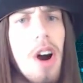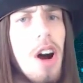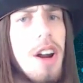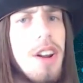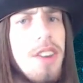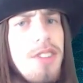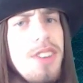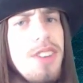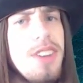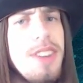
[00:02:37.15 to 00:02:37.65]

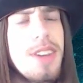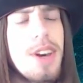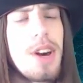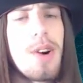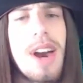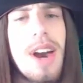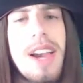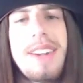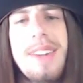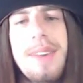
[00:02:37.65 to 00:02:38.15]
Honestly
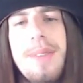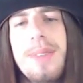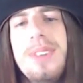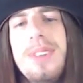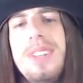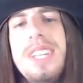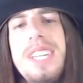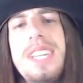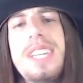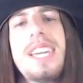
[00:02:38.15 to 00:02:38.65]
though, I didn't
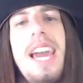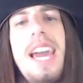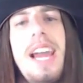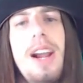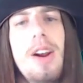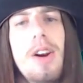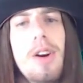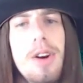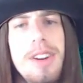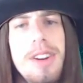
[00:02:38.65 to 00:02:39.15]
really
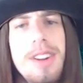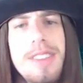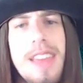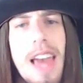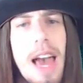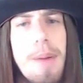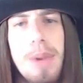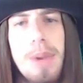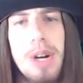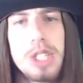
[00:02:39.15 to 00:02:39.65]
care
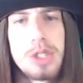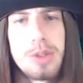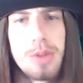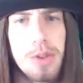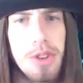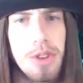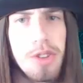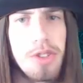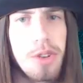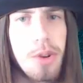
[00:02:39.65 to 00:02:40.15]
that much for
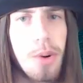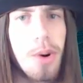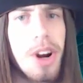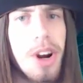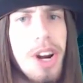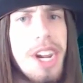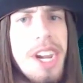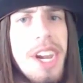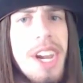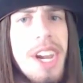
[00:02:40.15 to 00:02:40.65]
the story.